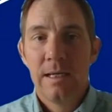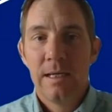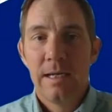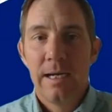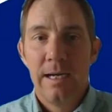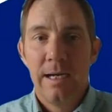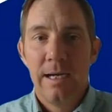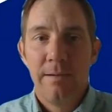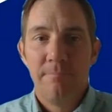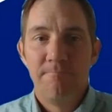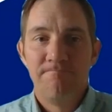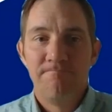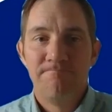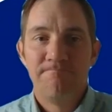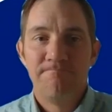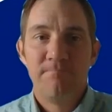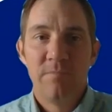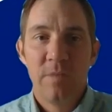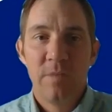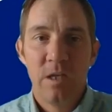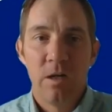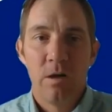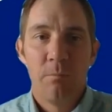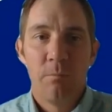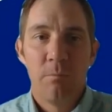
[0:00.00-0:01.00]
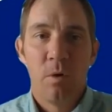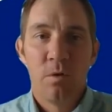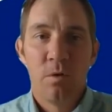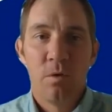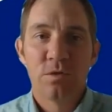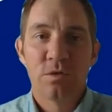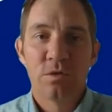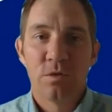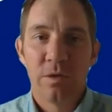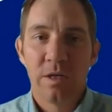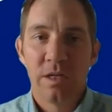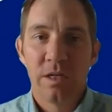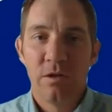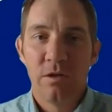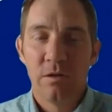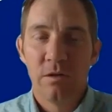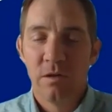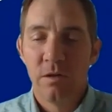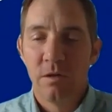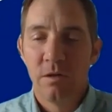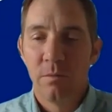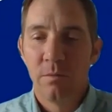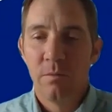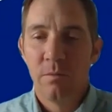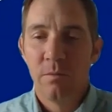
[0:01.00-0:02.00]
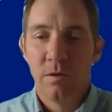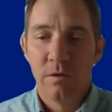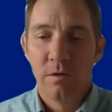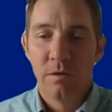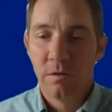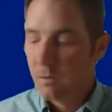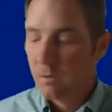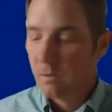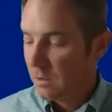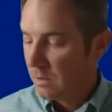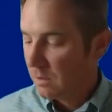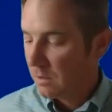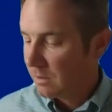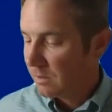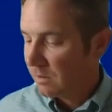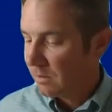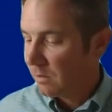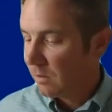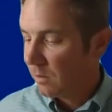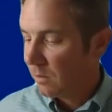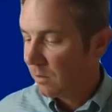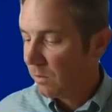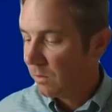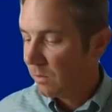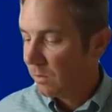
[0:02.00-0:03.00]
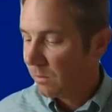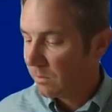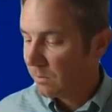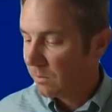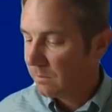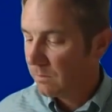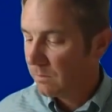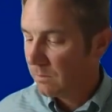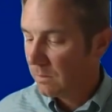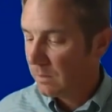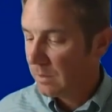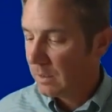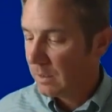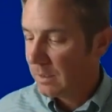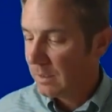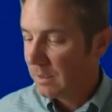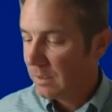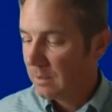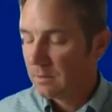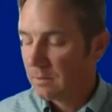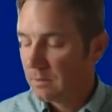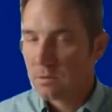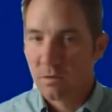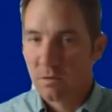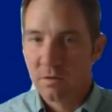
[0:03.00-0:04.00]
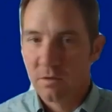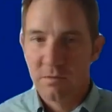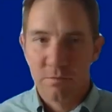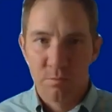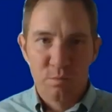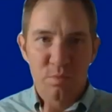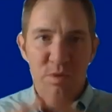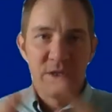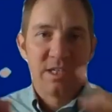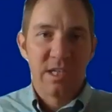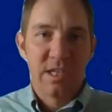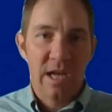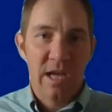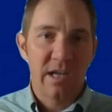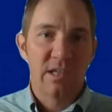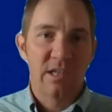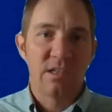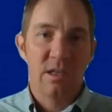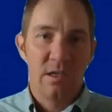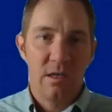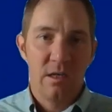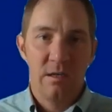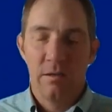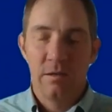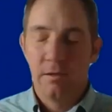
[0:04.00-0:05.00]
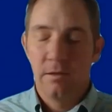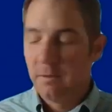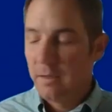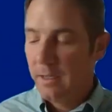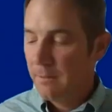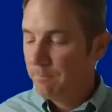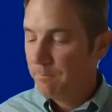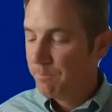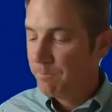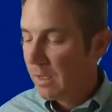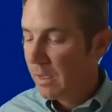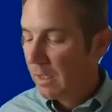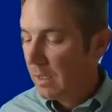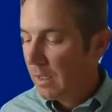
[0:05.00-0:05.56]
bolstering your whole sort of protection here, right?